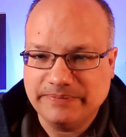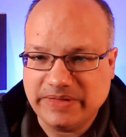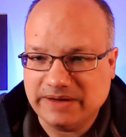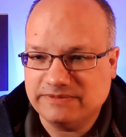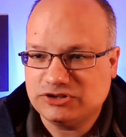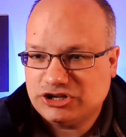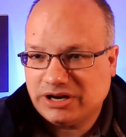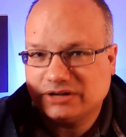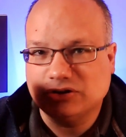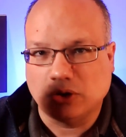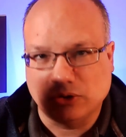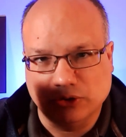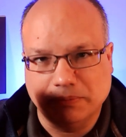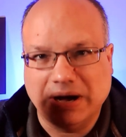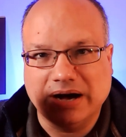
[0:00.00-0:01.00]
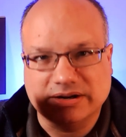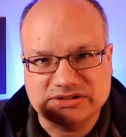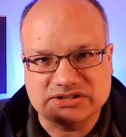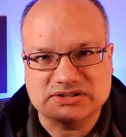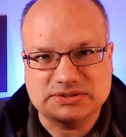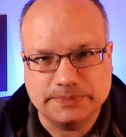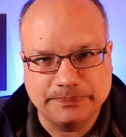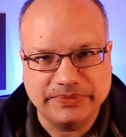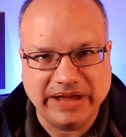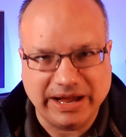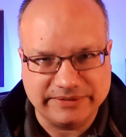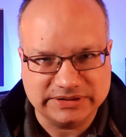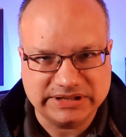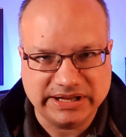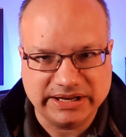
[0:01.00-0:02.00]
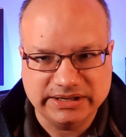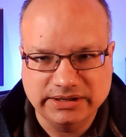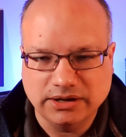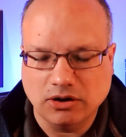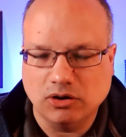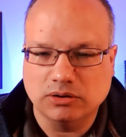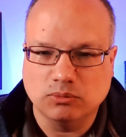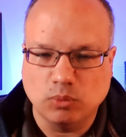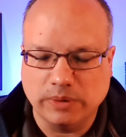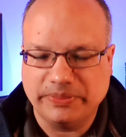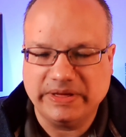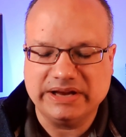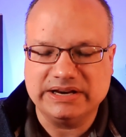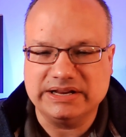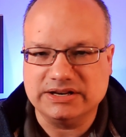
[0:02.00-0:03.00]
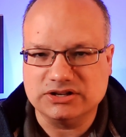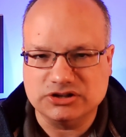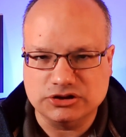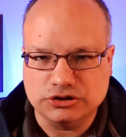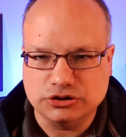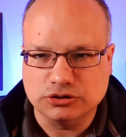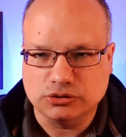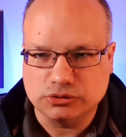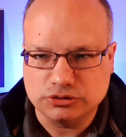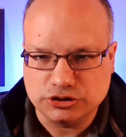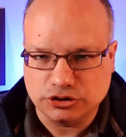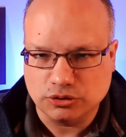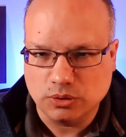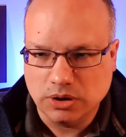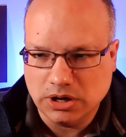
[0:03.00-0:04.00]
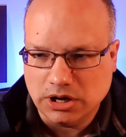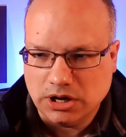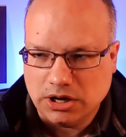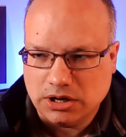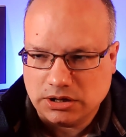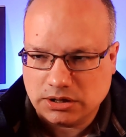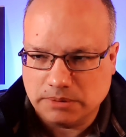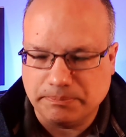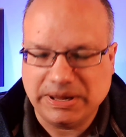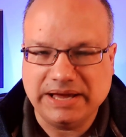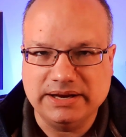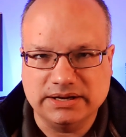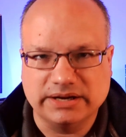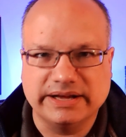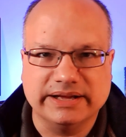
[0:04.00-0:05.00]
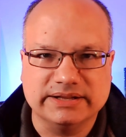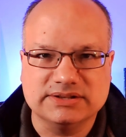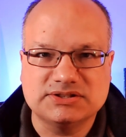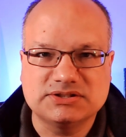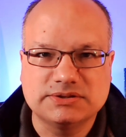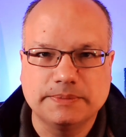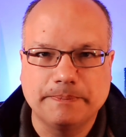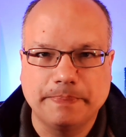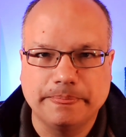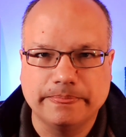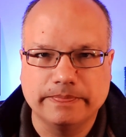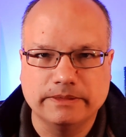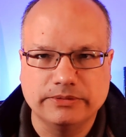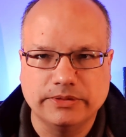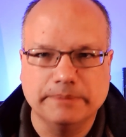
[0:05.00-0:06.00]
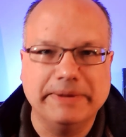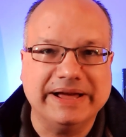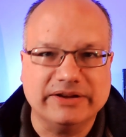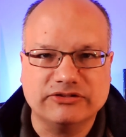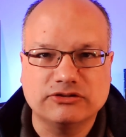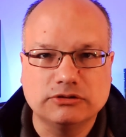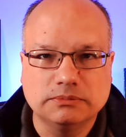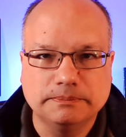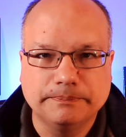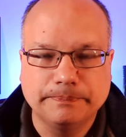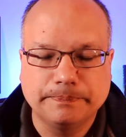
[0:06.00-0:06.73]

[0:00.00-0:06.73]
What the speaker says: they've checked all the boxes, haven't they, on what they needed to do to compete against the best.